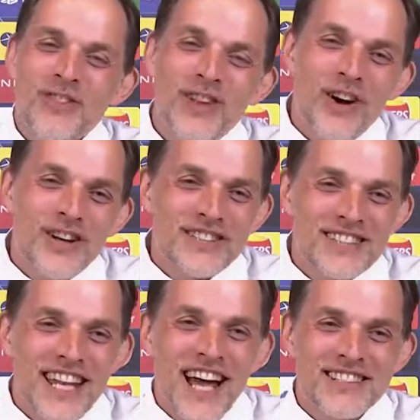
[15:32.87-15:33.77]
No, he's
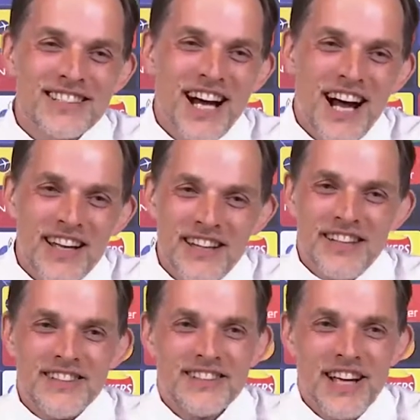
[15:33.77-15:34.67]
a nice guy, and
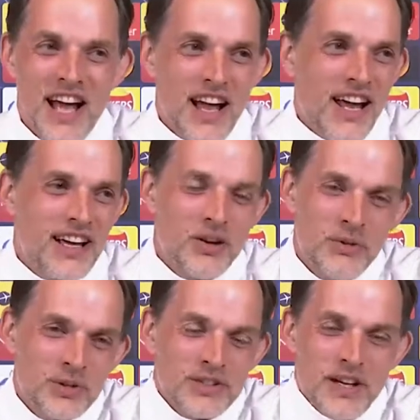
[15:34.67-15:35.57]
he's
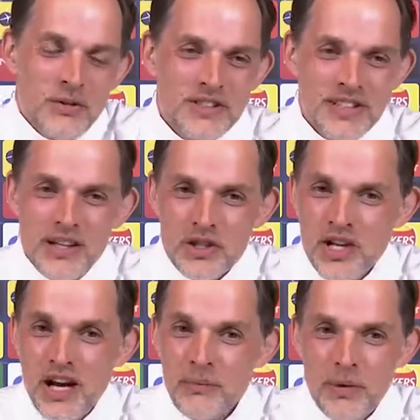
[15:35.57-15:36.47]
almost a
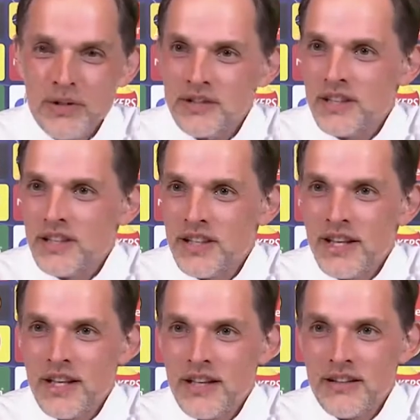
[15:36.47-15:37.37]
shy person,
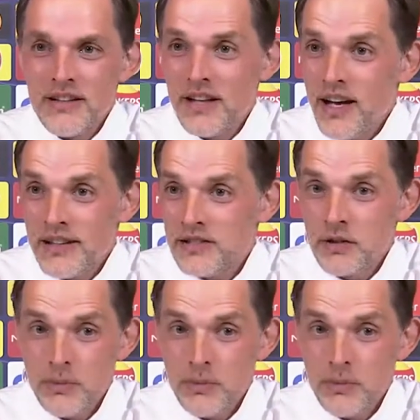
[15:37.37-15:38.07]
and he is